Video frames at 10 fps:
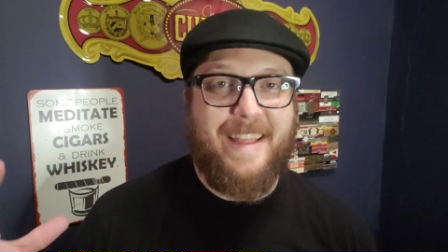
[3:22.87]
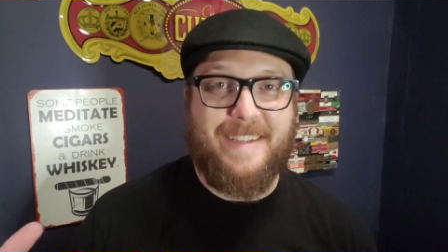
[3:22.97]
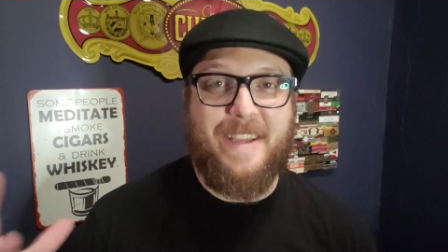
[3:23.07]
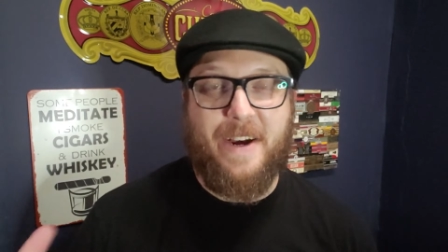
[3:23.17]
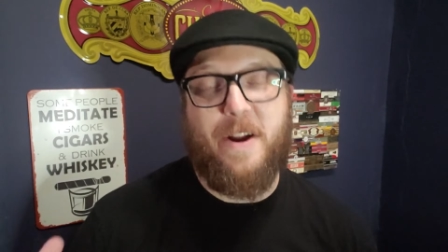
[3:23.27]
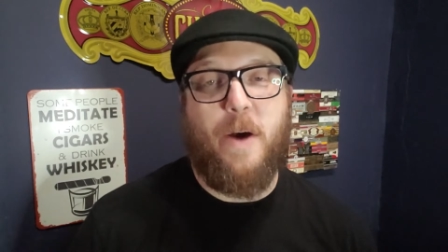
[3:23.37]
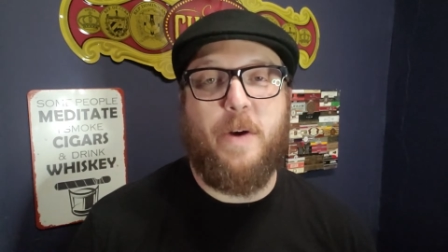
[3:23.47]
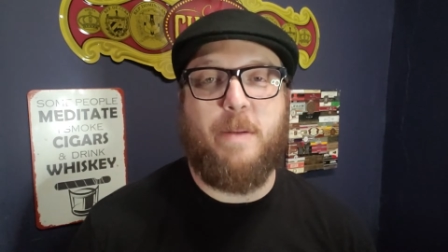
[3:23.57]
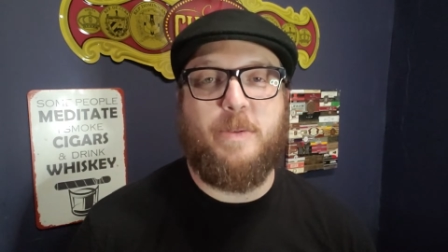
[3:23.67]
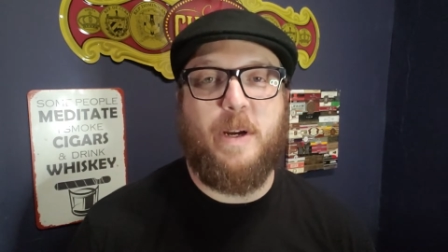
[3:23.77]
That's not at
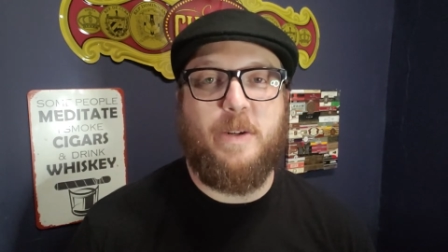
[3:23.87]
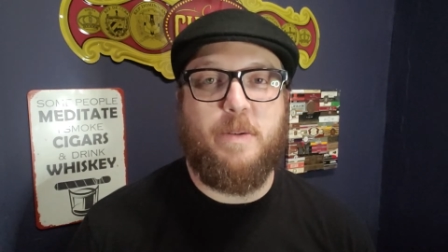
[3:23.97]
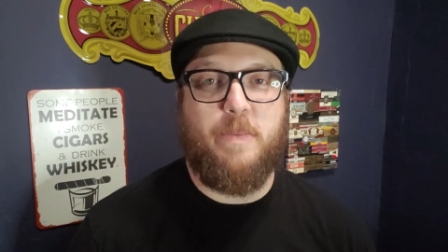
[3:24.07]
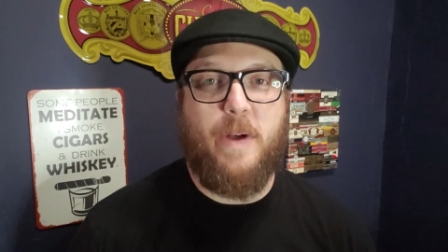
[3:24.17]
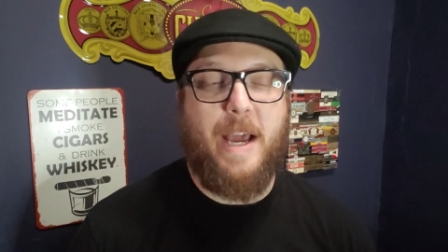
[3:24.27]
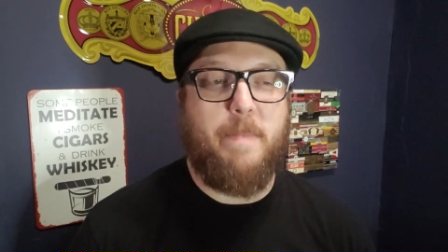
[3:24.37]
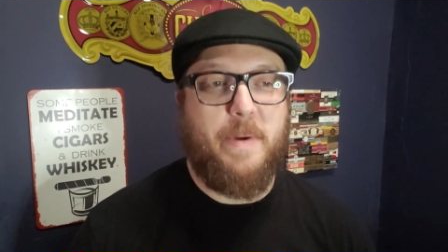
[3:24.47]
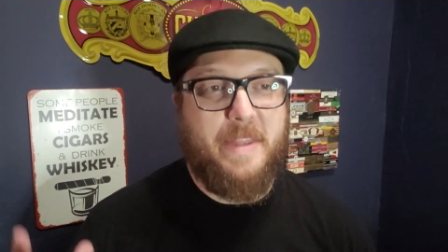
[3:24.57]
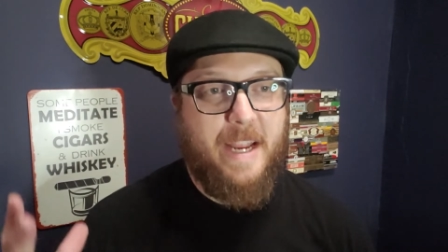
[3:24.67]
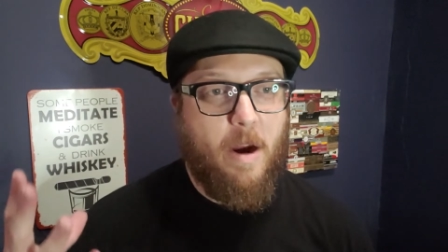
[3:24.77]
all what I'm trying to imply,
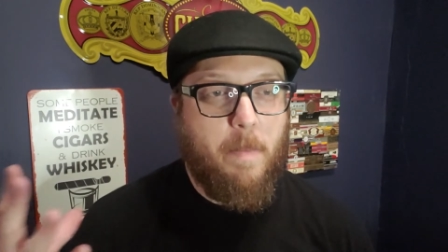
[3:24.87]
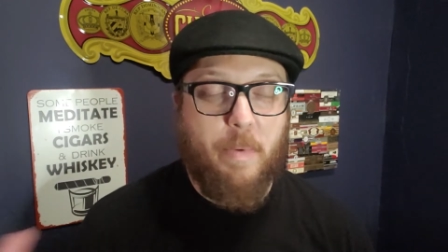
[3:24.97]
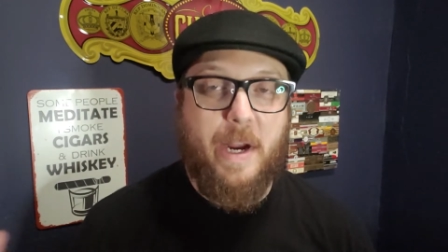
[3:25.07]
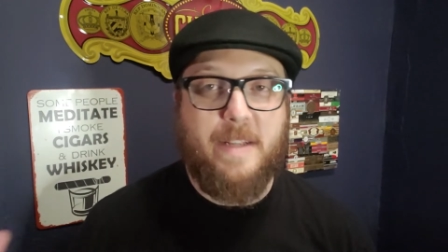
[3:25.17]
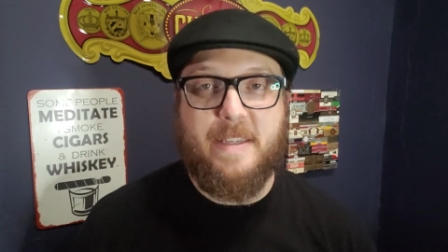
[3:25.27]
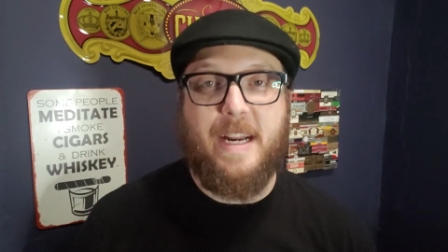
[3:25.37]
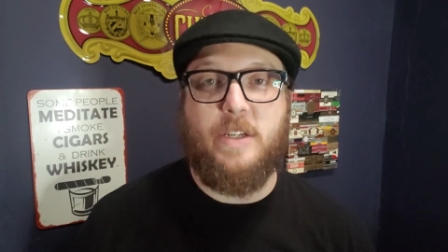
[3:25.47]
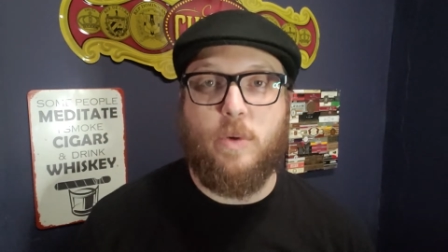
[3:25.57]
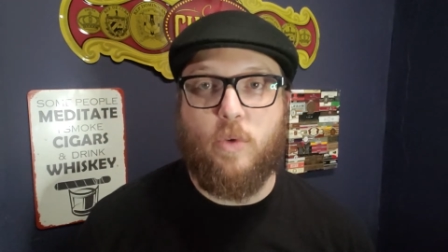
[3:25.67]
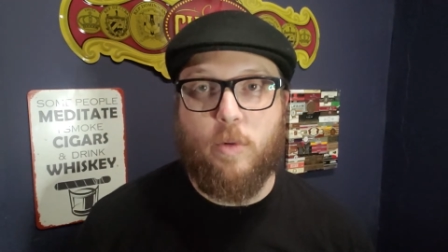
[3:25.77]
but they are brands that
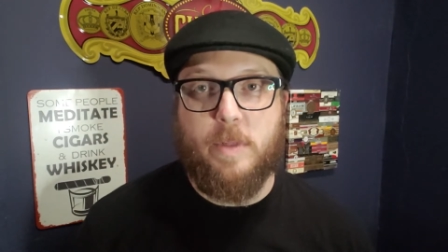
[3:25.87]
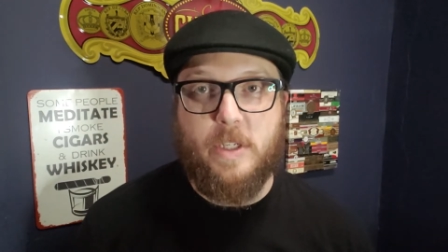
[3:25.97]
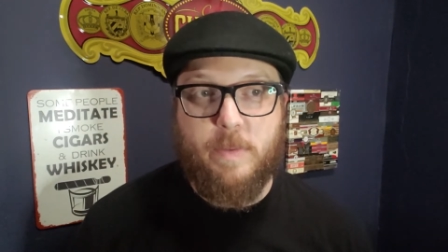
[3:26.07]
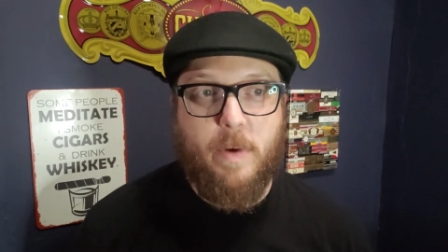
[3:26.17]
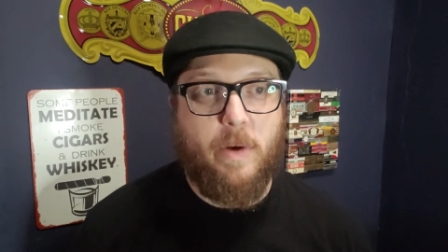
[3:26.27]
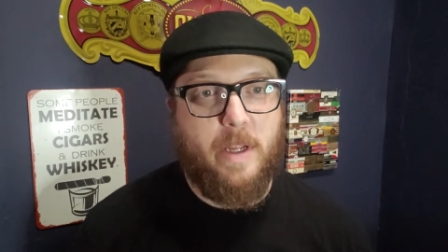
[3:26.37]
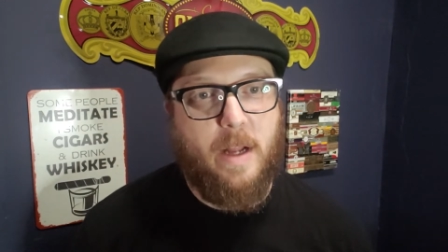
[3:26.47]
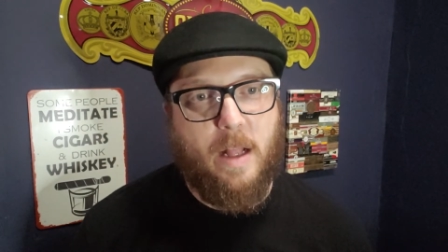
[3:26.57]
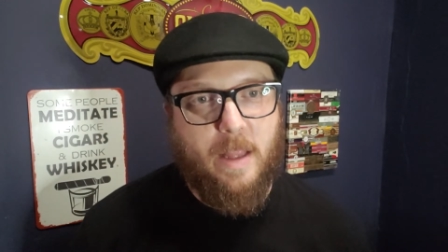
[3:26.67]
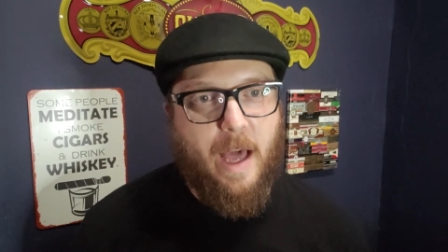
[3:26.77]
I don't normally smoke,
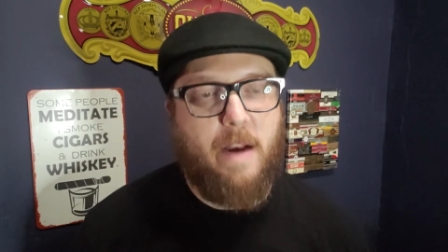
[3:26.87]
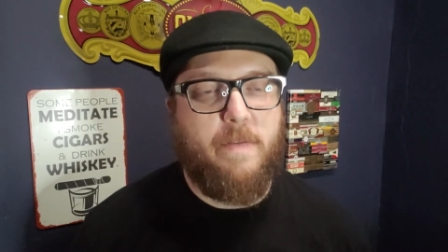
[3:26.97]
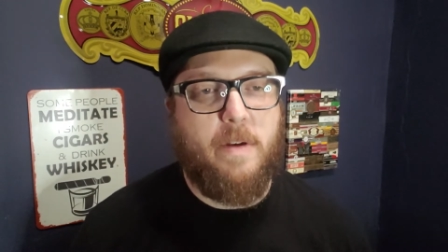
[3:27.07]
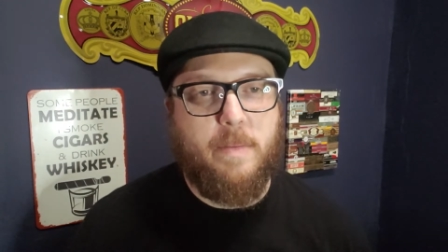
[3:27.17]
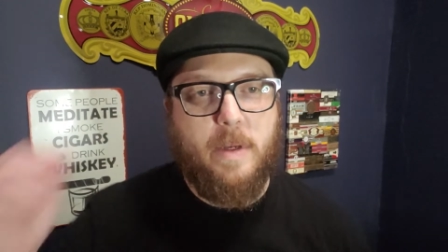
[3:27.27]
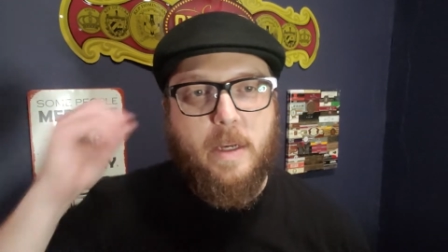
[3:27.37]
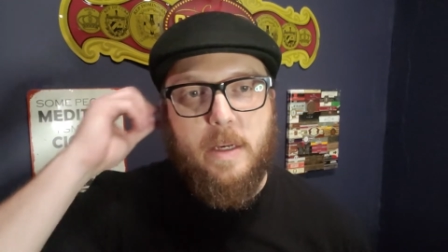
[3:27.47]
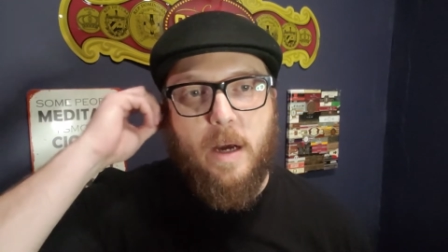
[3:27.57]
and a lot of them